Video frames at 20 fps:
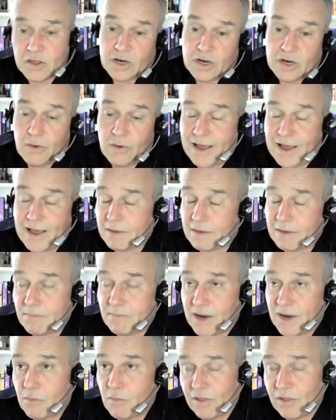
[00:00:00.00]
You know,
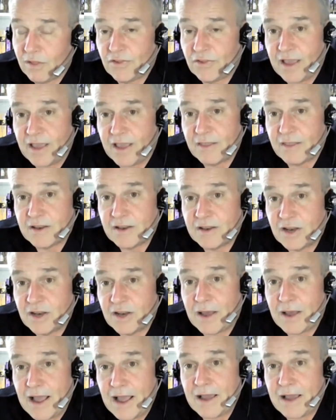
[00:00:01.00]
but I will say that, you
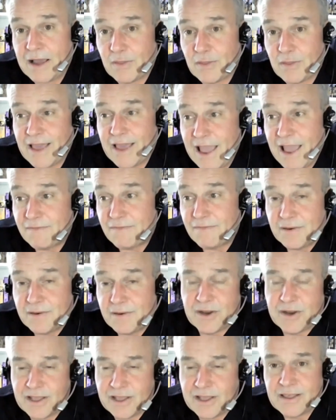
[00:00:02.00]
know, I think
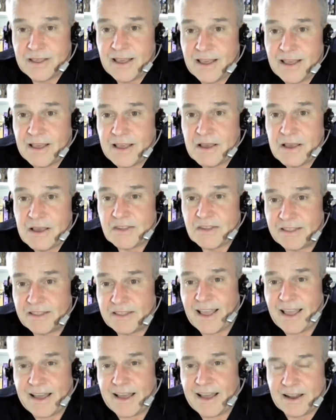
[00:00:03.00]
everybody
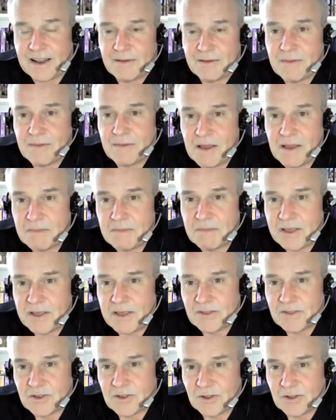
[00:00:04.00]
said they had a
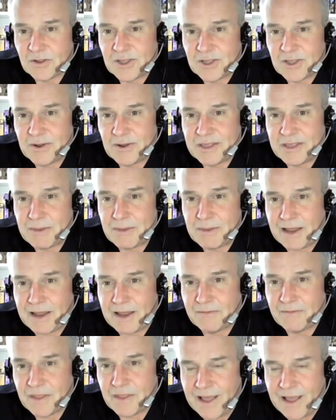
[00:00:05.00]
business continuity
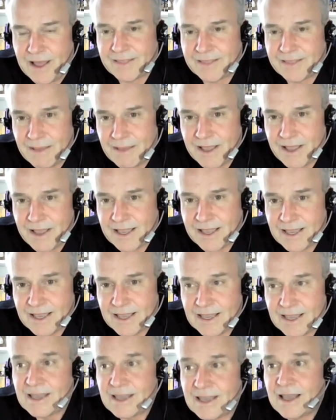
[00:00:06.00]
plan for the
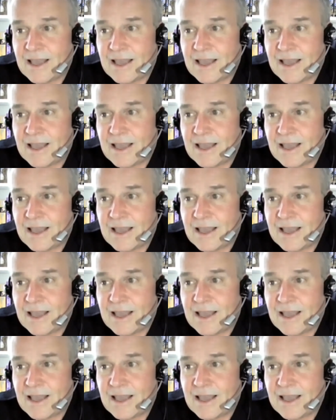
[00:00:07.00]
pandemic.